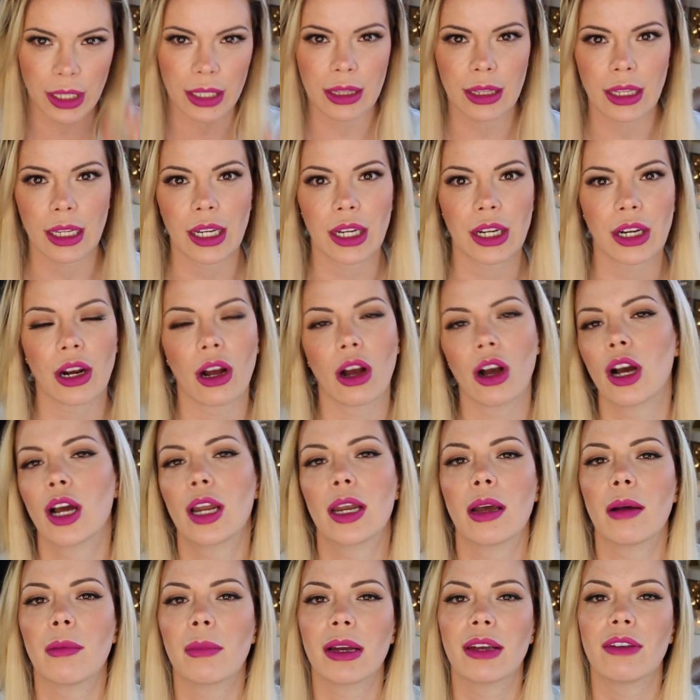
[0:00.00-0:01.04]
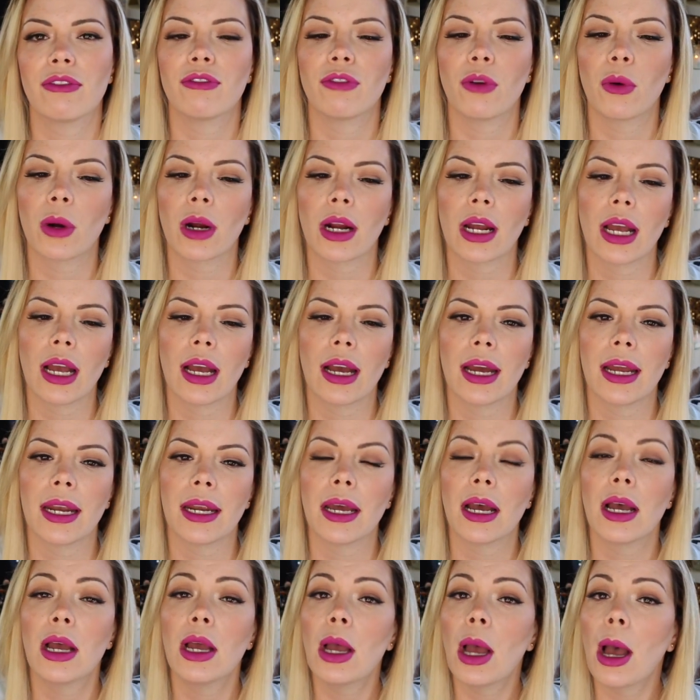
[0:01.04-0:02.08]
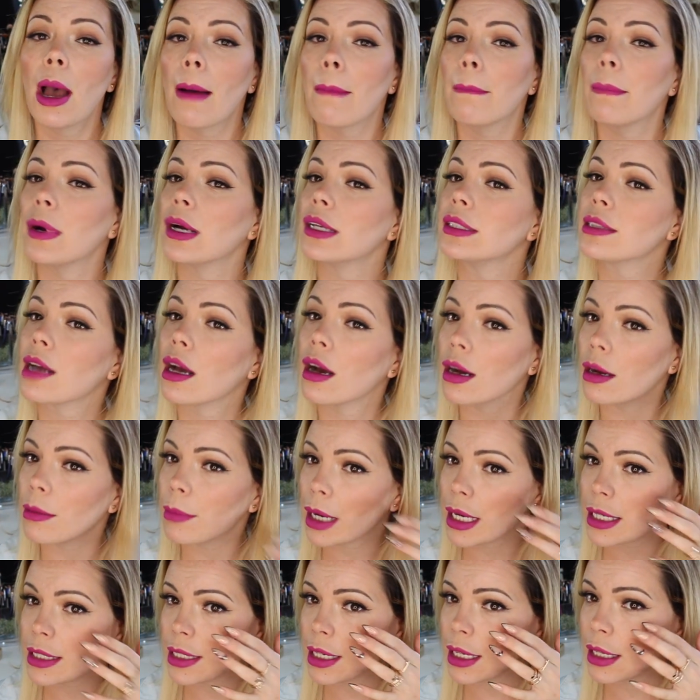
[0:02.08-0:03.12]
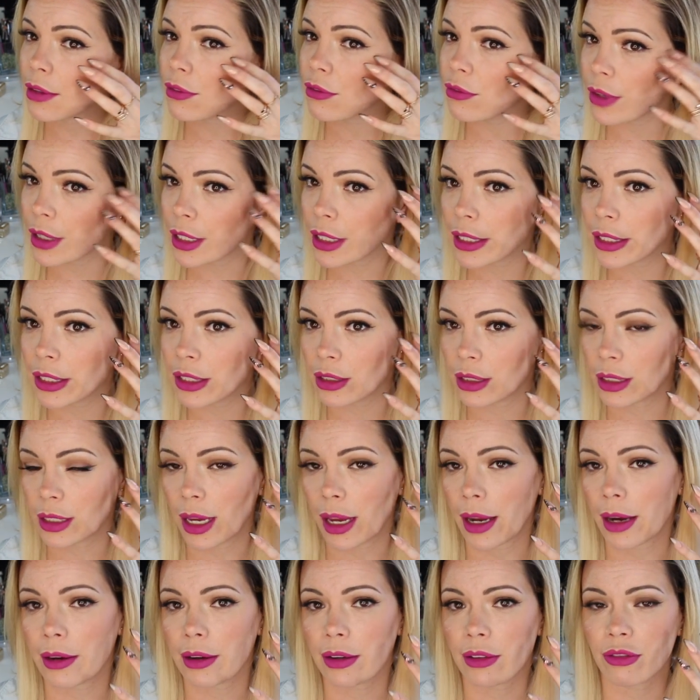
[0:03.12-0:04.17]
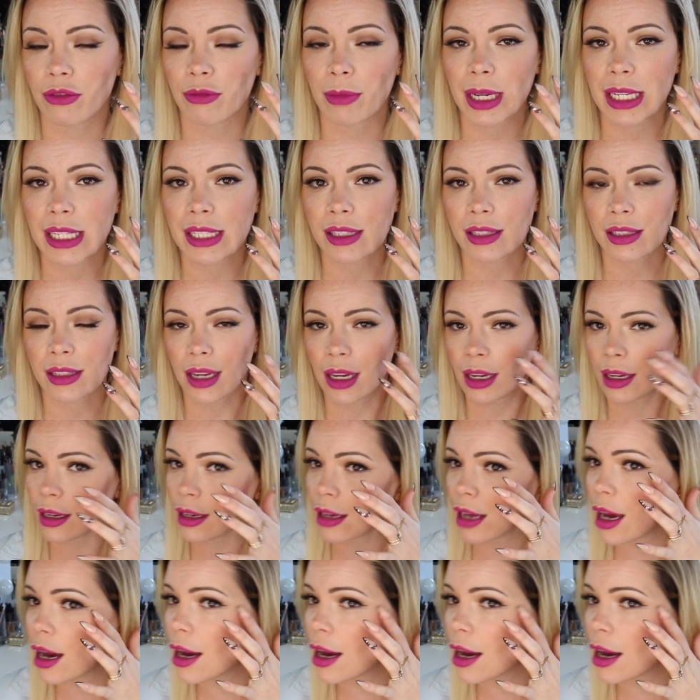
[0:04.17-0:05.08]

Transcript: right there on my forehead, but um, I take very good care of my skin.